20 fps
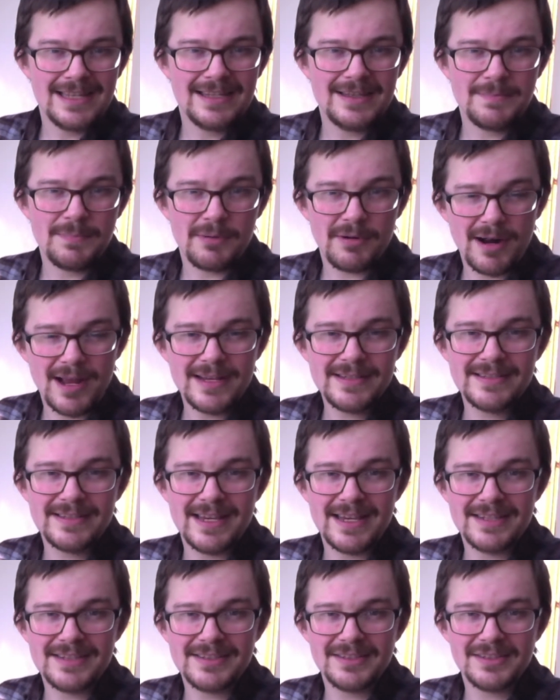the
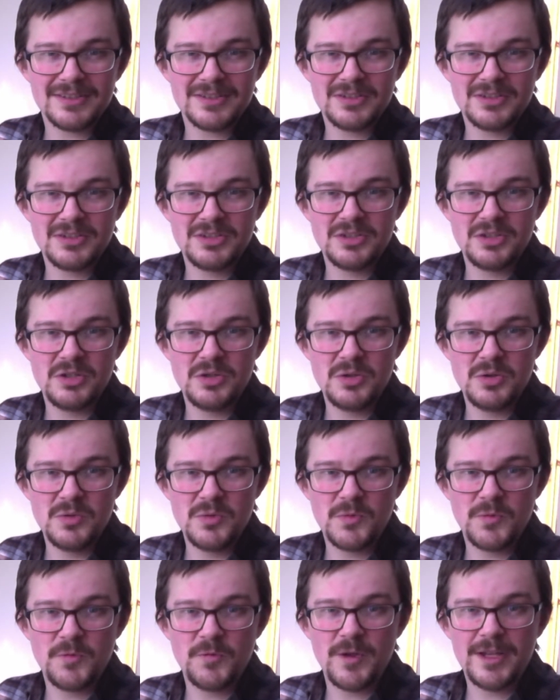process to
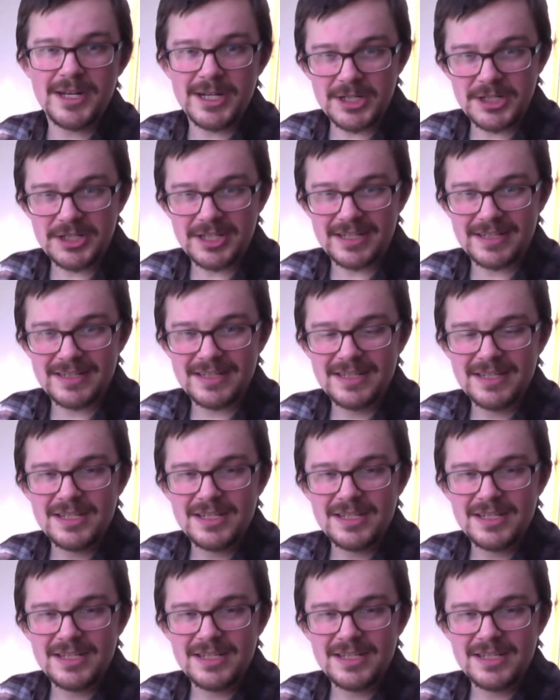finish it.